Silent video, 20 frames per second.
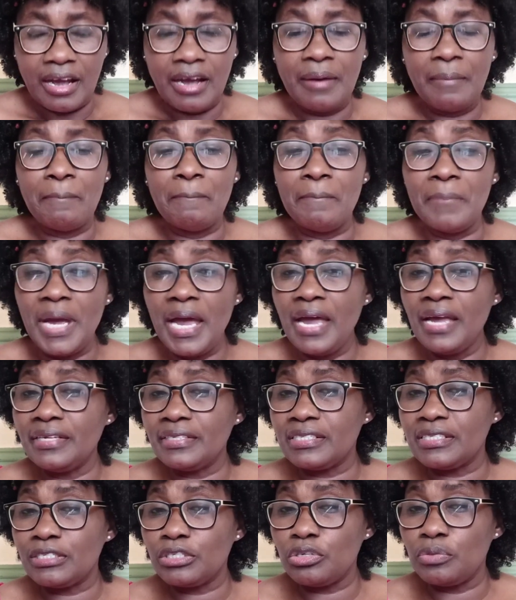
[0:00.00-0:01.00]

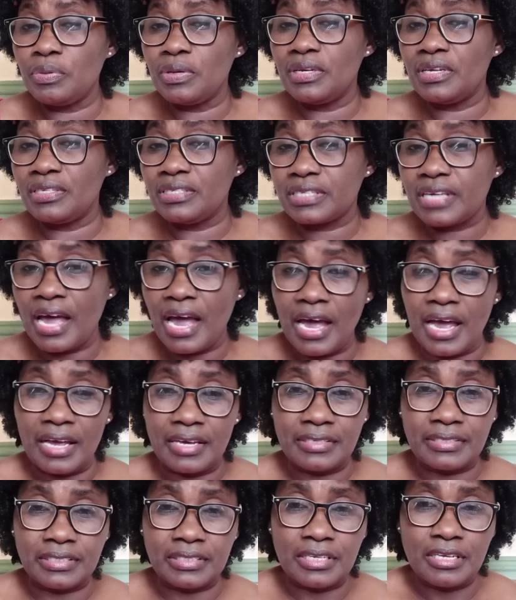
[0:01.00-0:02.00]
meant to be
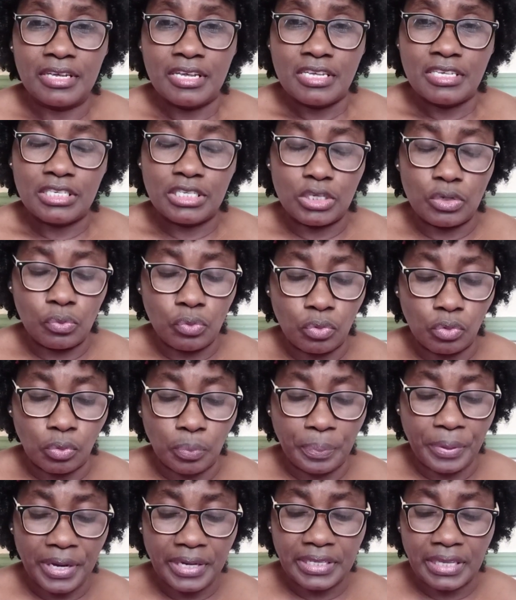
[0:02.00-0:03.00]
discussed. So we'll
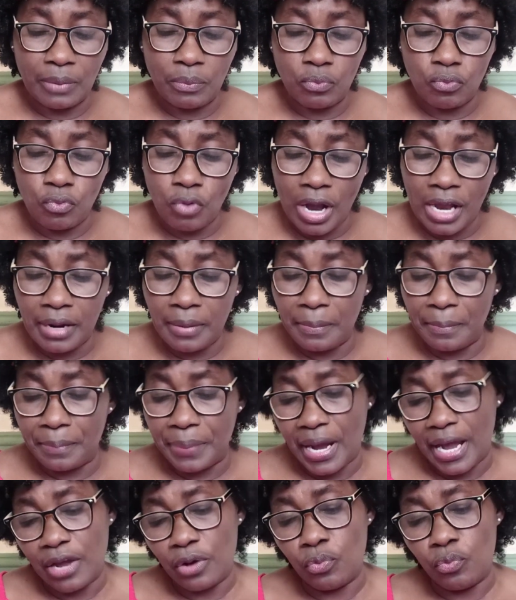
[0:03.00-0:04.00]
pick them one
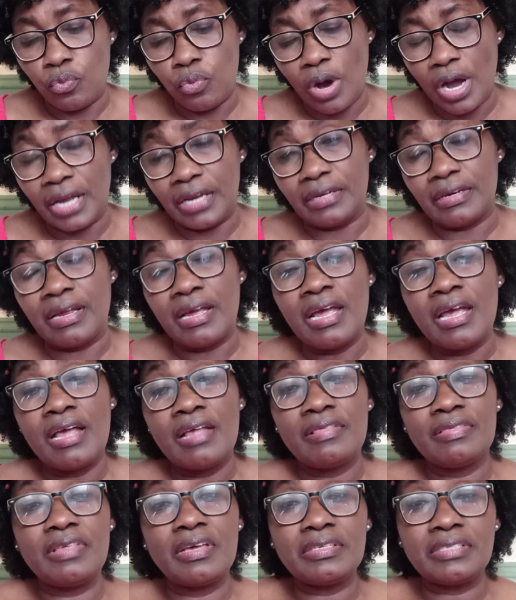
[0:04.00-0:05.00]
by one.
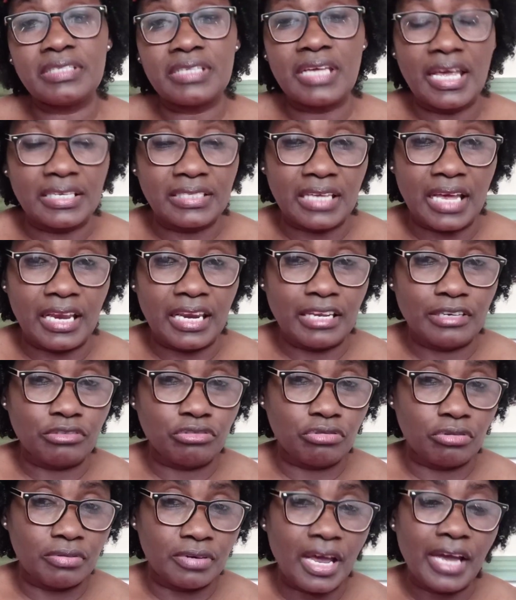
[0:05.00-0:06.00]
This is an
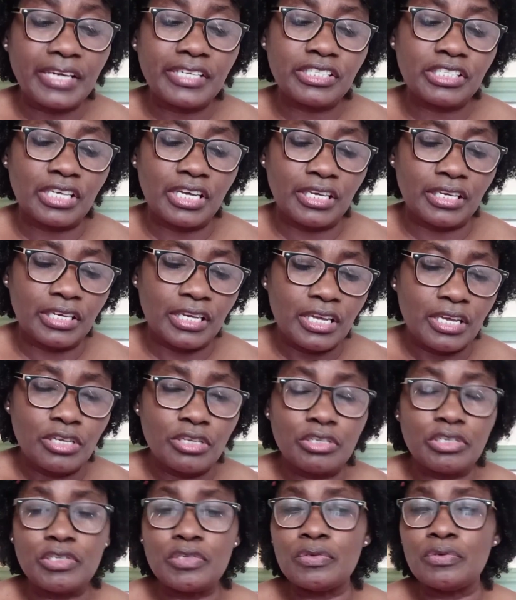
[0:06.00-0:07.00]
introduction
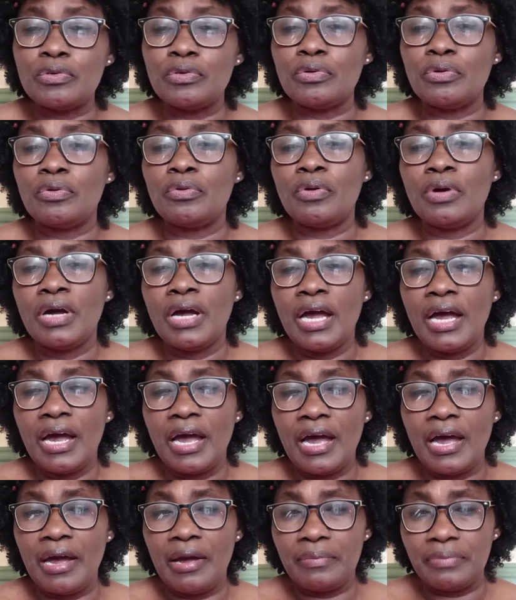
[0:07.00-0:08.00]
to
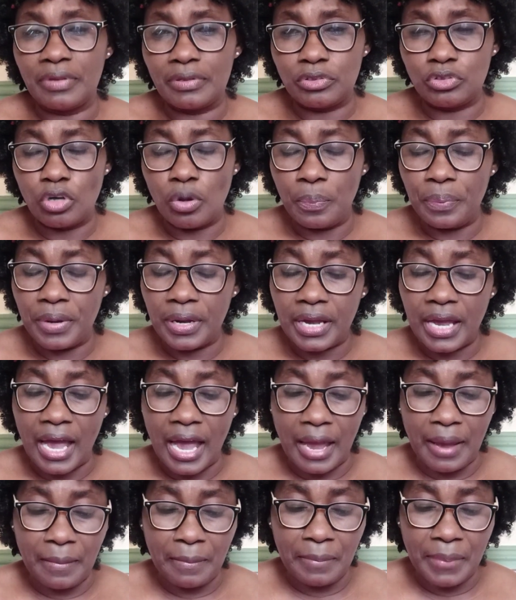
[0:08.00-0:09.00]
the topic
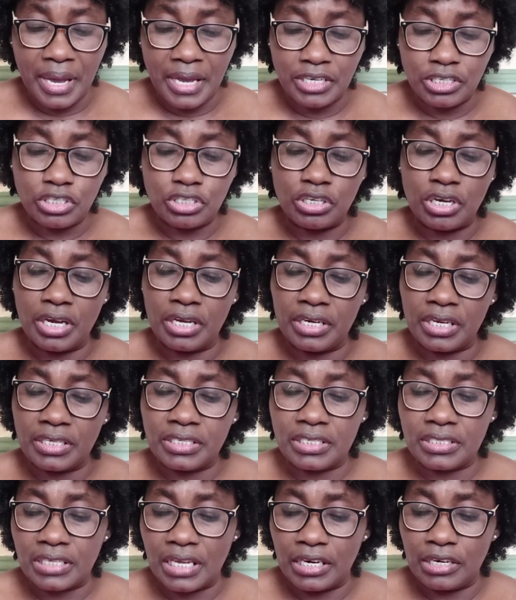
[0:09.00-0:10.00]
I mentioned.
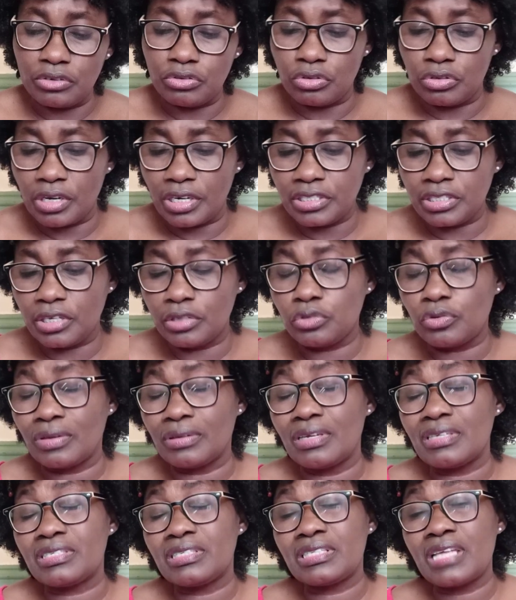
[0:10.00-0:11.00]
It is an introduction to
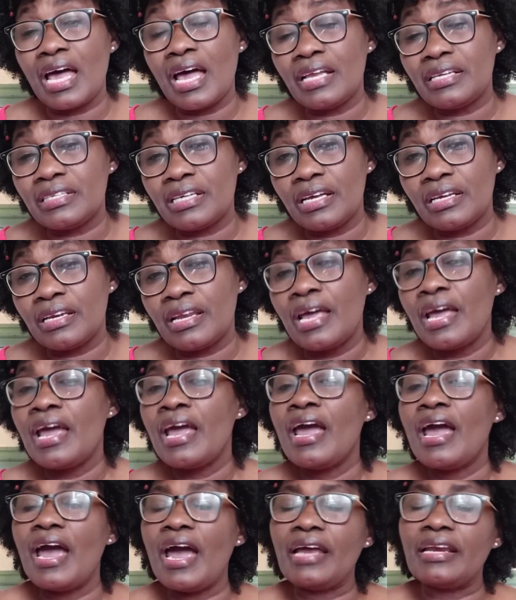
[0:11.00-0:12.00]
understanding
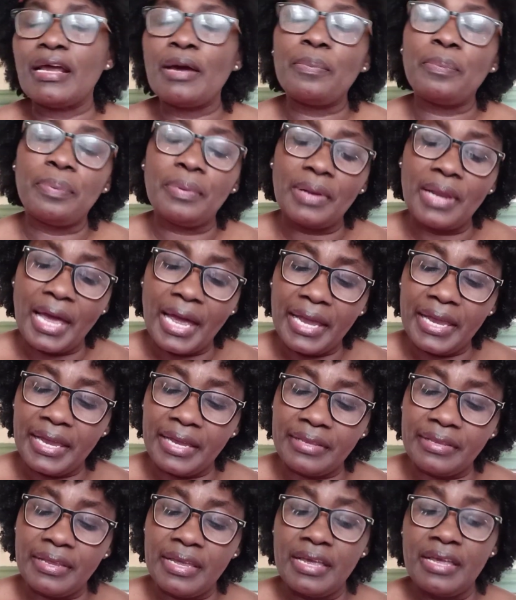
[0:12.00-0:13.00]
and
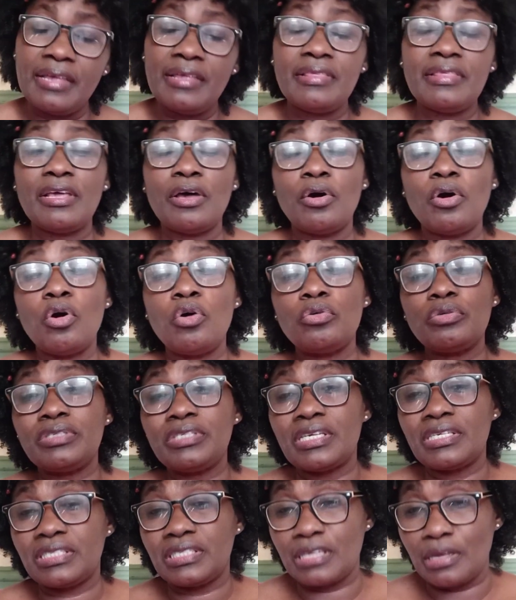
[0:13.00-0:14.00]
applying the Old
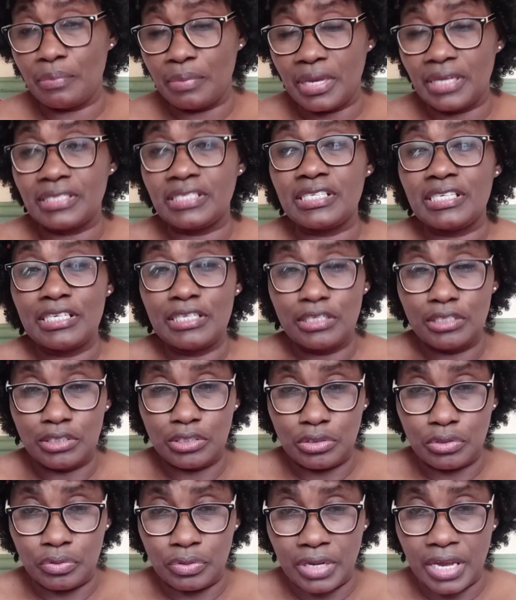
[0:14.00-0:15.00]
Testament
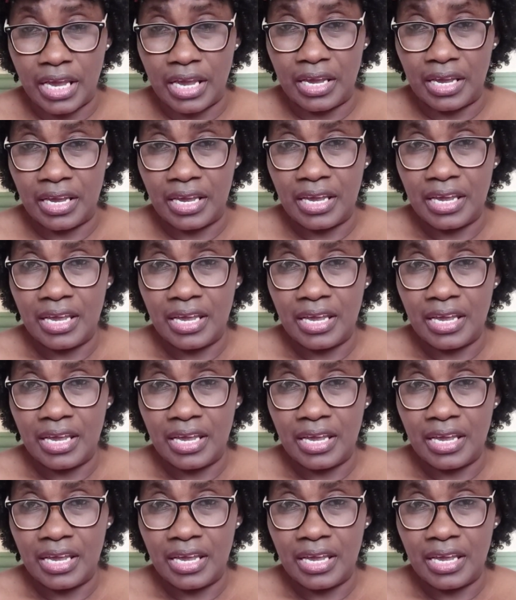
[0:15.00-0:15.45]
today.